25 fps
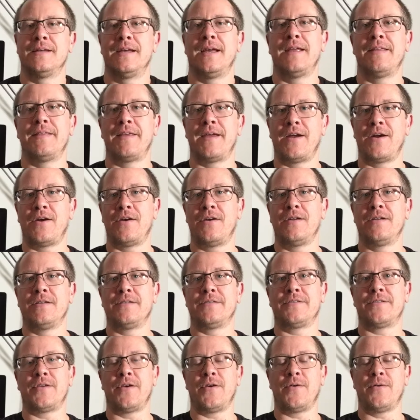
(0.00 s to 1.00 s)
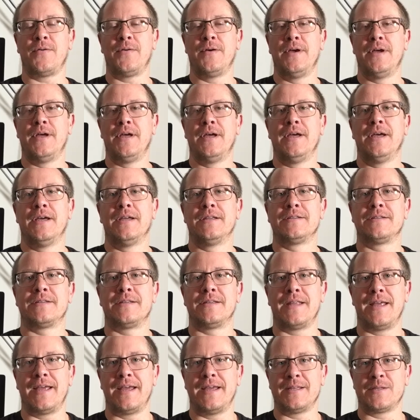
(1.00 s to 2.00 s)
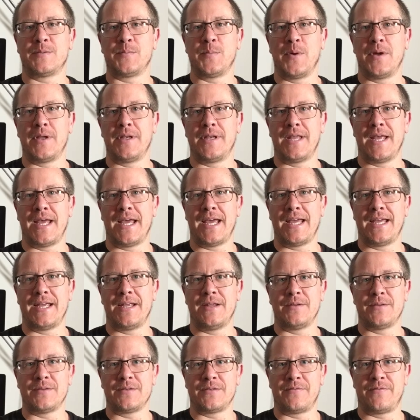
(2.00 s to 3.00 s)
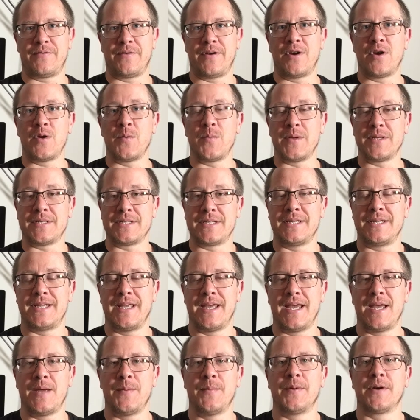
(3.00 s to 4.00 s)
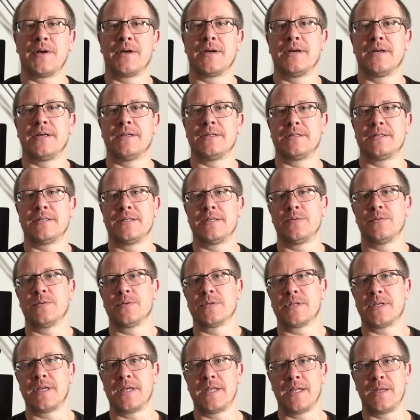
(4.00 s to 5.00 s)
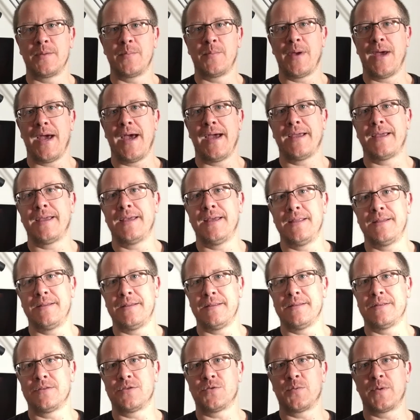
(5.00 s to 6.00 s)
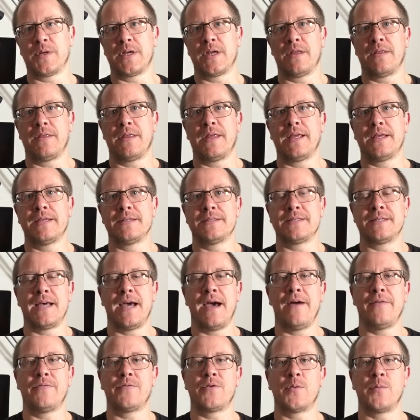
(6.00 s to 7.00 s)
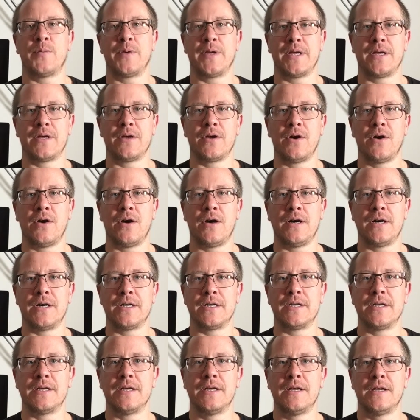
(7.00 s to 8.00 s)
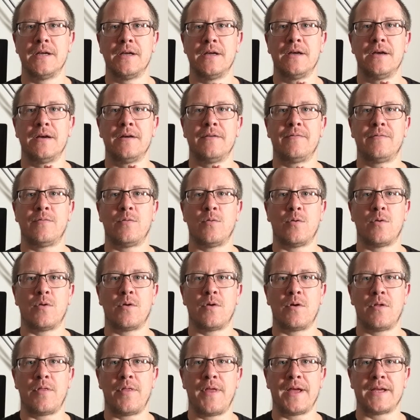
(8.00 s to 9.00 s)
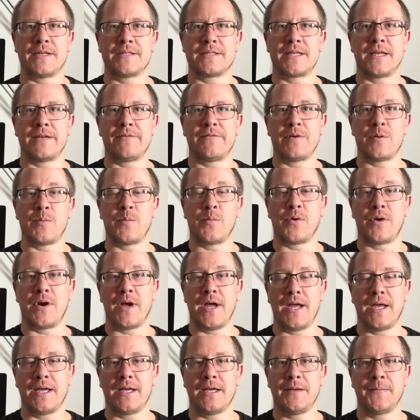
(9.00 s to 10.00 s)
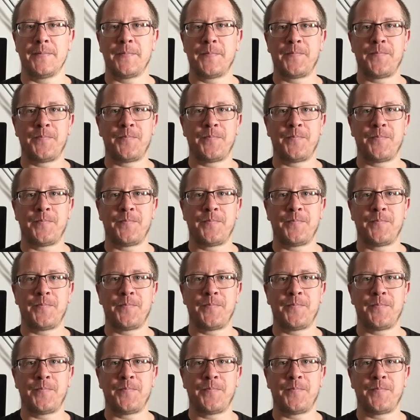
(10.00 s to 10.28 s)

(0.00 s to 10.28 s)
Hey there. So today is Monday and it was a very busy day because it was getting back into the swing of things after being gone for Thanksgiving break.